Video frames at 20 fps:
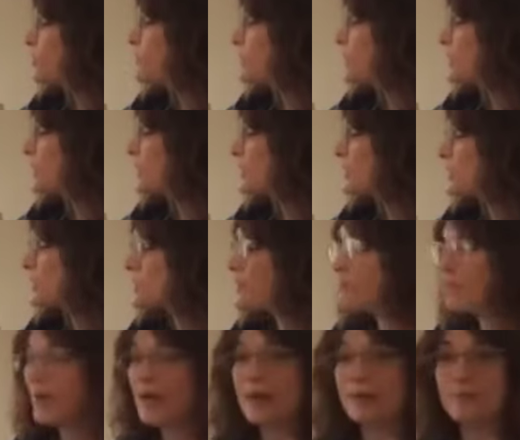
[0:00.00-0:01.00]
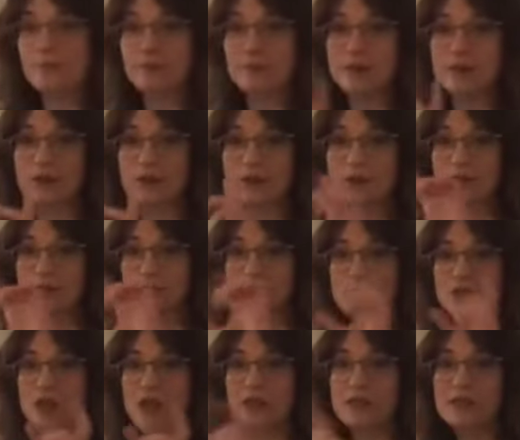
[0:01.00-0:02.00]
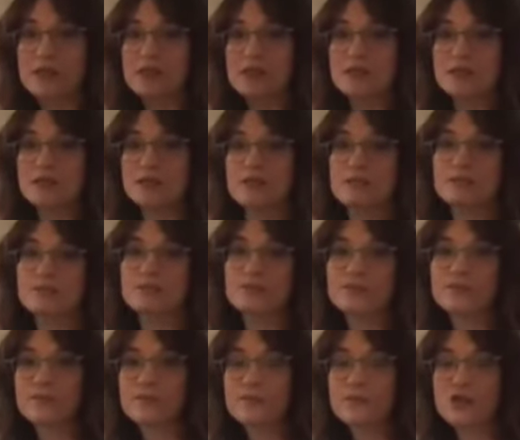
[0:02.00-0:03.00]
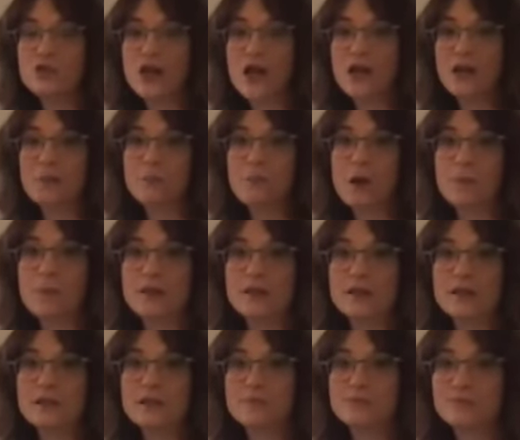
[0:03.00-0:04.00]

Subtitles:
making some little Chinese dragon puppets.